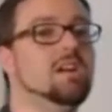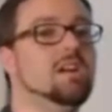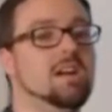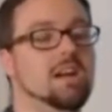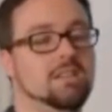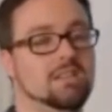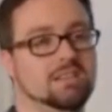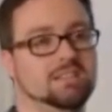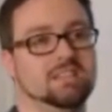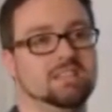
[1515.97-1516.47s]

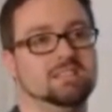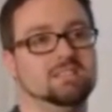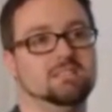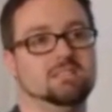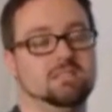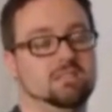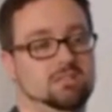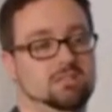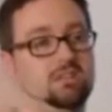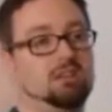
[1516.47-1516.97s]
And then it says,
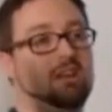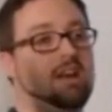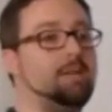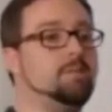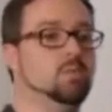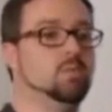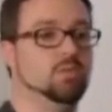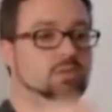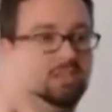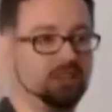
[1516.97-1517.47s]
are you
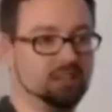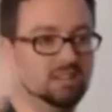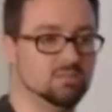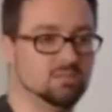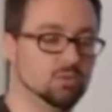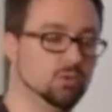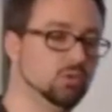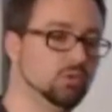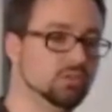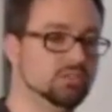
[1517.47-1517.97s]
happy with these
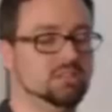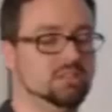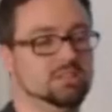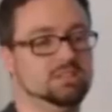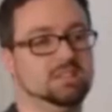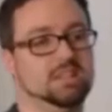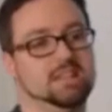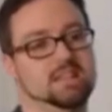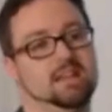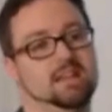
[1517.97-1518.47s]
rules? And you
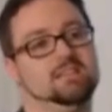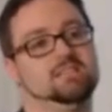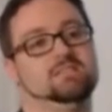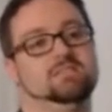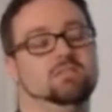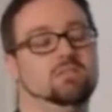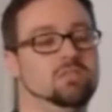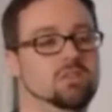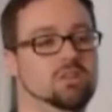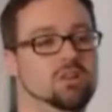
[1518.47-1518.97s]
say yes
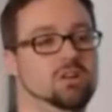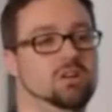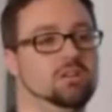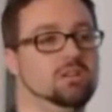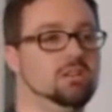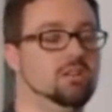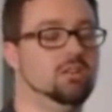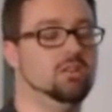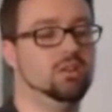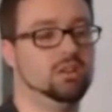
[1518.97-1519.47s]
or no,
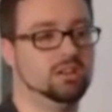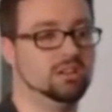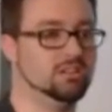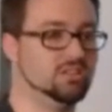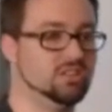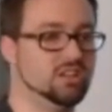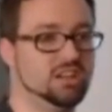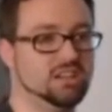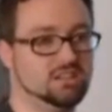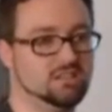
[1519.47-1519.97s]
or you can
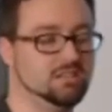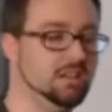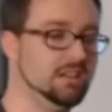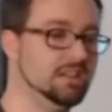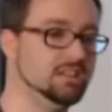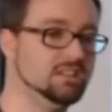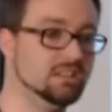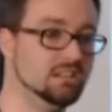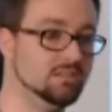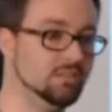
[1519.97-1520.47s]
change
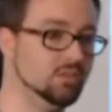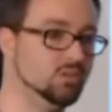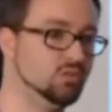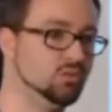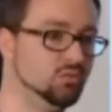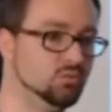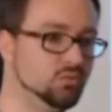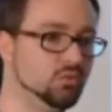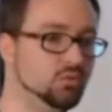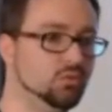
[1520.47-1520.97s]
each individual
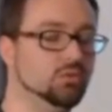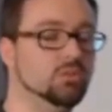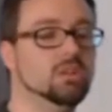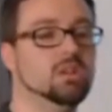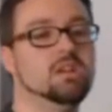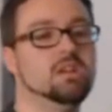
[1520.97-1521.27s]
rule.